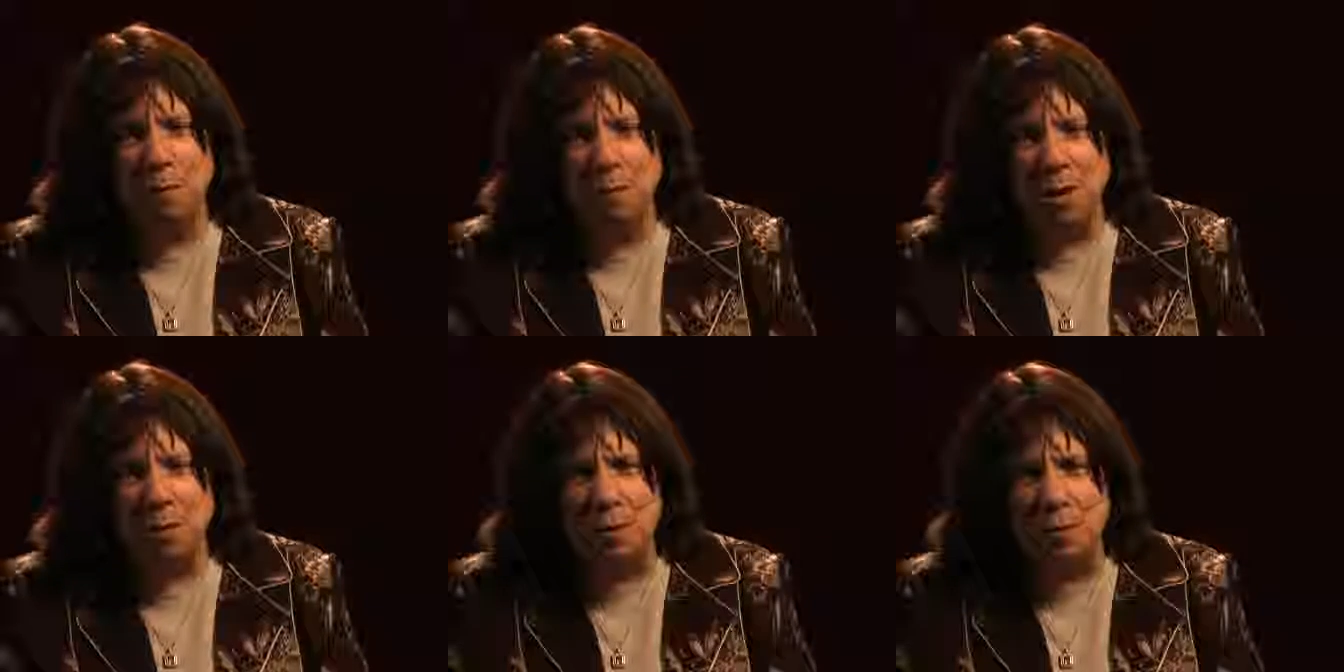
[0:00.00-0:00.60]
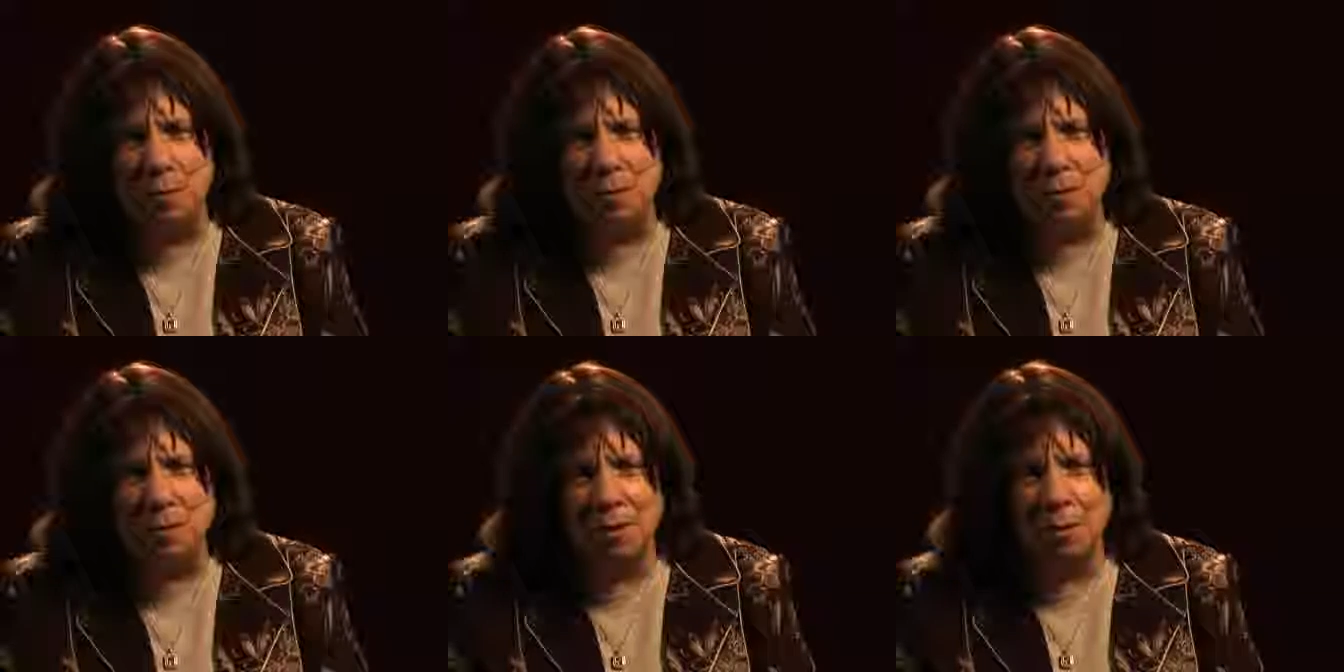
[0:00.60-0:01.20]
be my people.
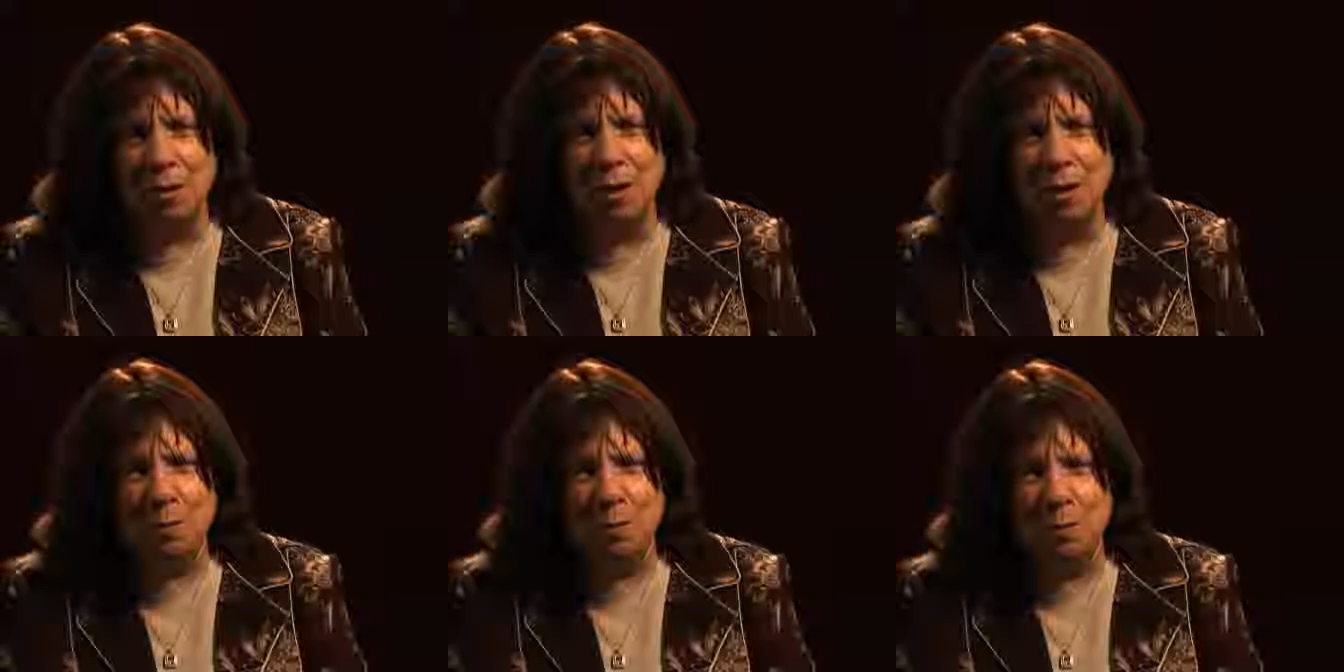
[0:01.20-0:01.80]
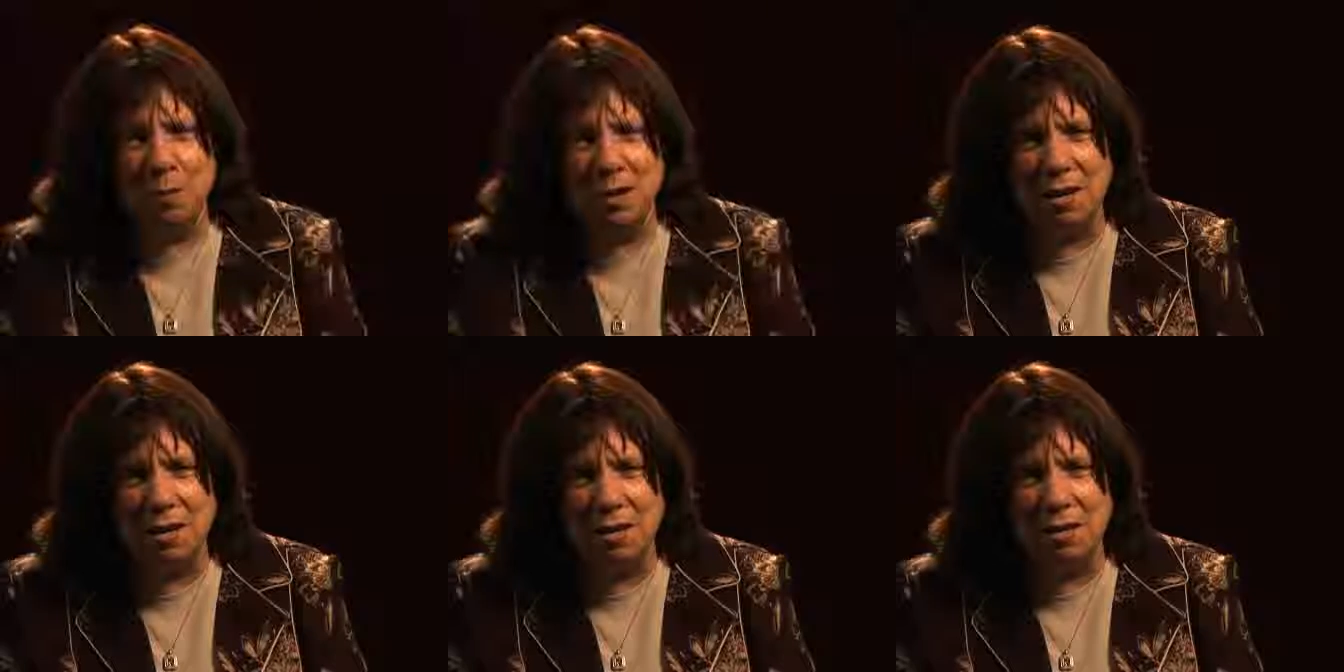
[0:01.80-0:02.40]
Your God will be my
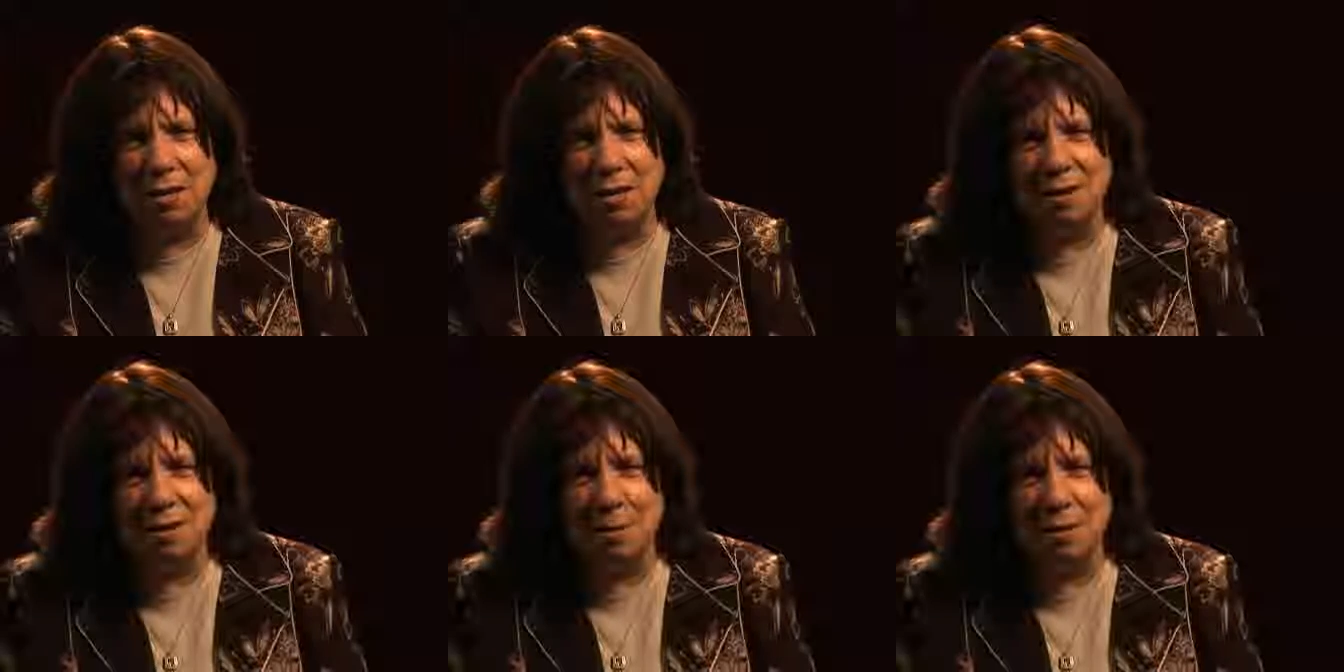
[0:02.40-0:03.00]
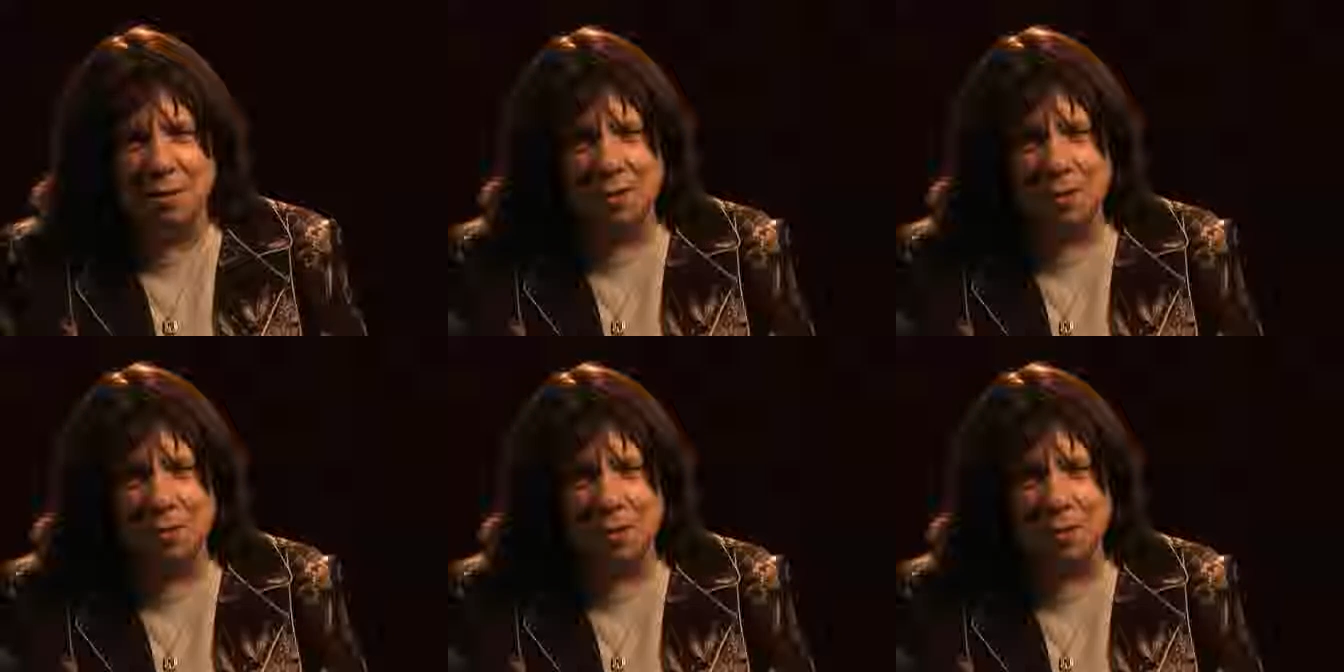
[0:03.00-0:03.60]
God. Something to
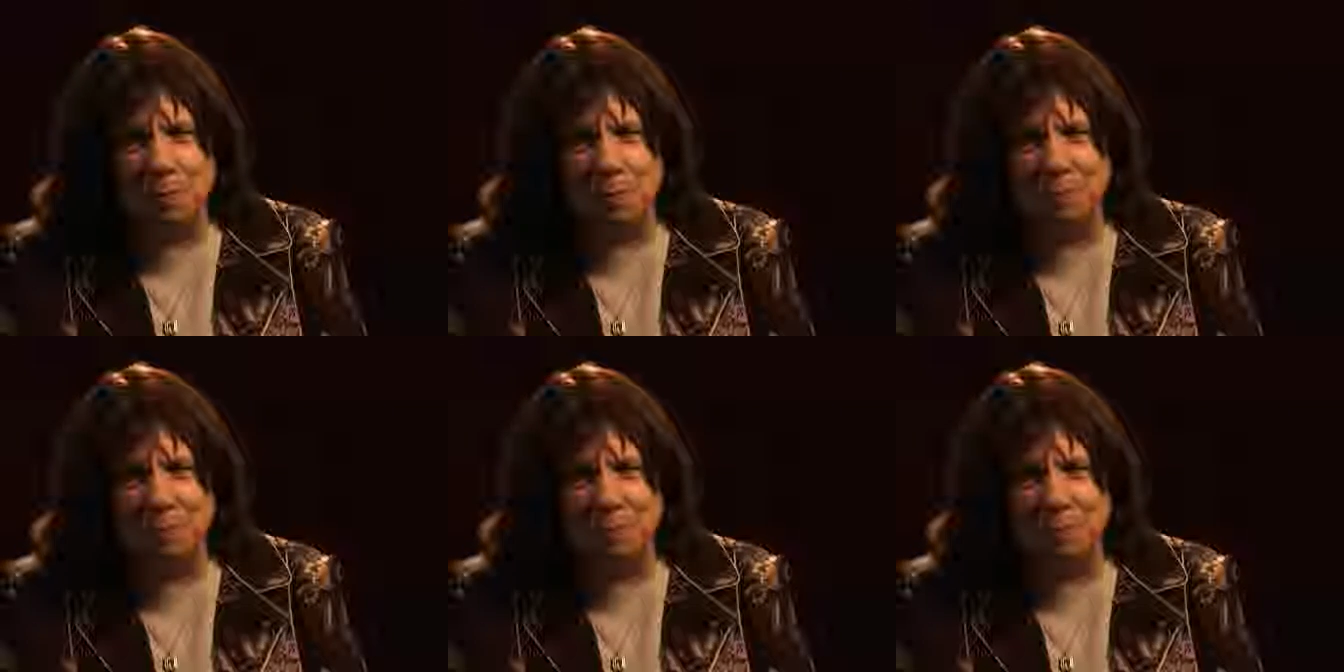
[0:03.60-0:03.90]
think about.